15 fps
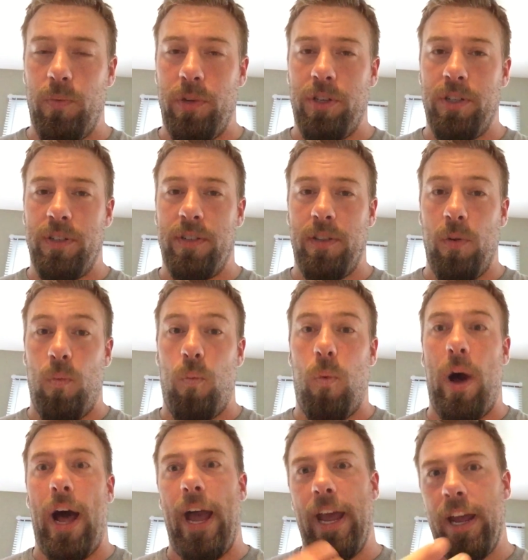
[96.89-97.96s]
which is the
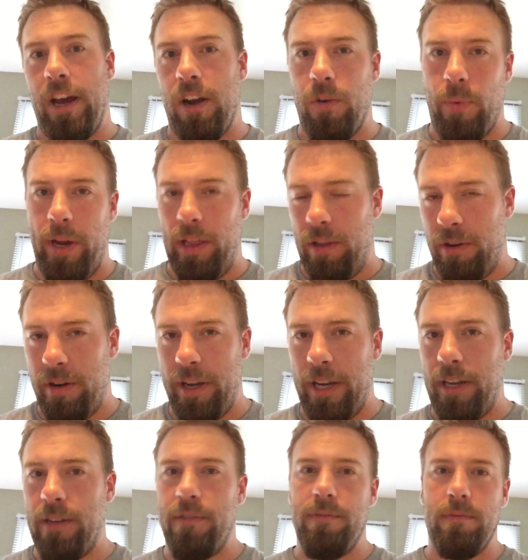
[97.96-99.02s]
why are we
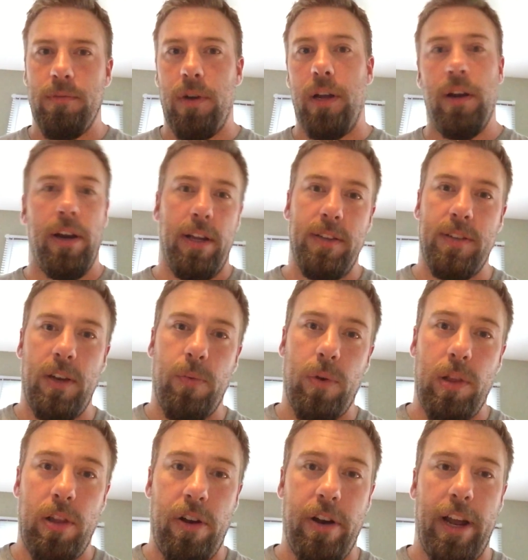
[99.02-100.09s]
learning what it is that we're
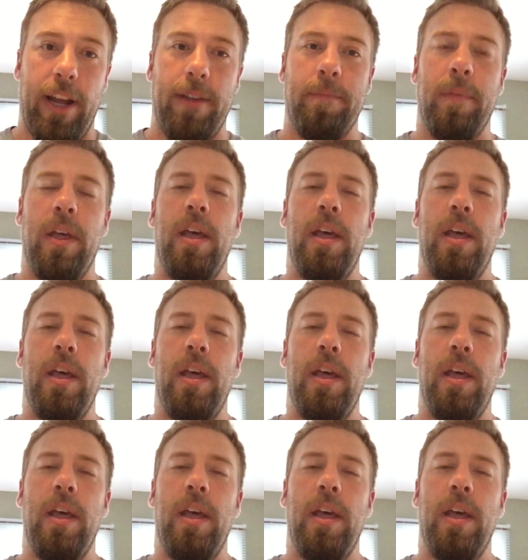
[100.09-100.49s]
learning.